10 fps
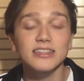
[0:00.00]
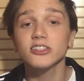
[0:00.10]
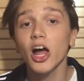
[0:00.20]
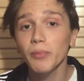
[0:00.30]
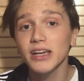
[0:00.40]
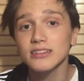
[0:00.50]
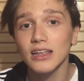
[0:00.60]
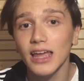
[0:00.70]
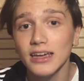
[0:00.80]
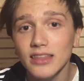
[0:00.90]
It's not because I
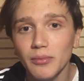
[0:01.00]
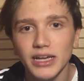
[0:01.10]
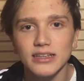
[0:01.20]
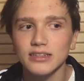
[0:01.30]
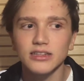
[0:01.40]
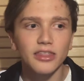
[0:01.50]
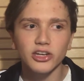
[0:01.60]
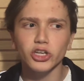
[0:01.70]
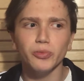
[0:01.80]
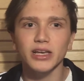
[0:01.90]
like them, like, it has
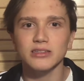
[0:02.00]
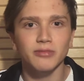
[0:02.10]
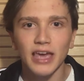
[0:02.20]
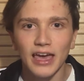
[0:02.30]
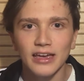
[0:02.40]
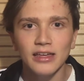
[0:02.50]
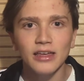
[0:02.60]
nothing to do because I'm gay.